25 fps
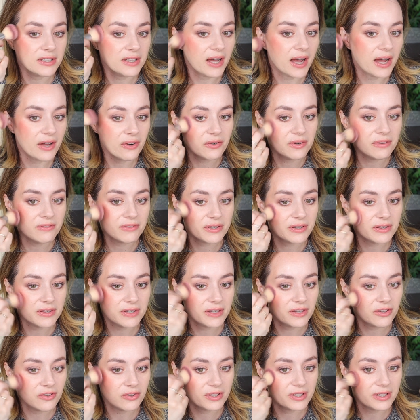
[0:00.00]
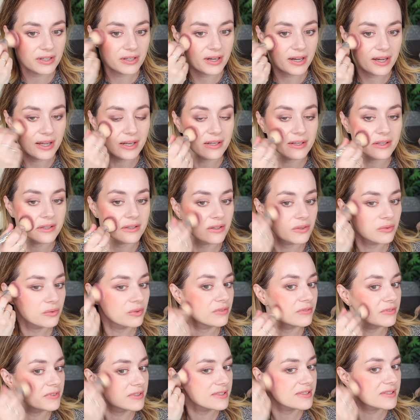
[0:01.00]
I don't even think you need highlighter
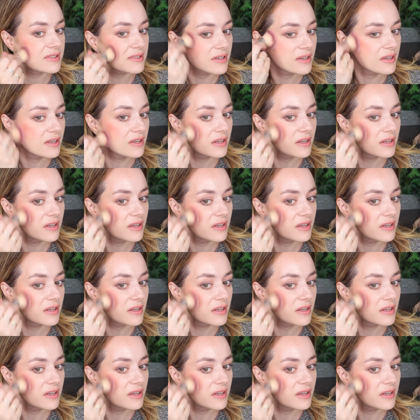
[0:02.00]
with this.